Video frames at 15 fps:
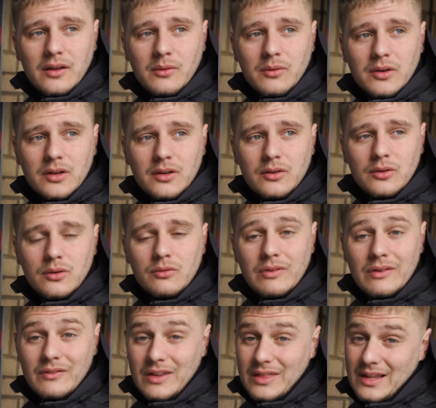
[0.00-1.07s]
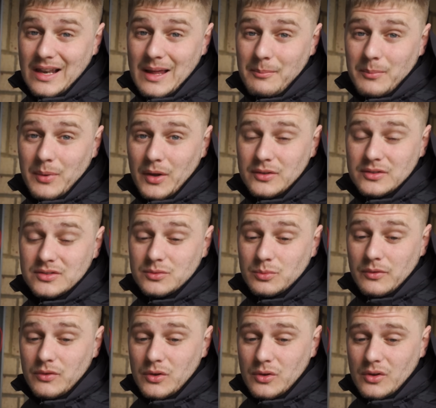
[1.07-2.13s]
I'm going to run around the lampposts
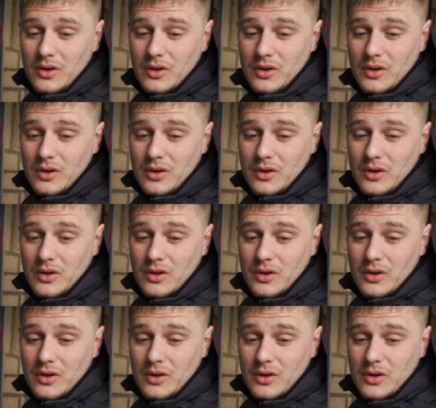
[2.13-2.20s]
with you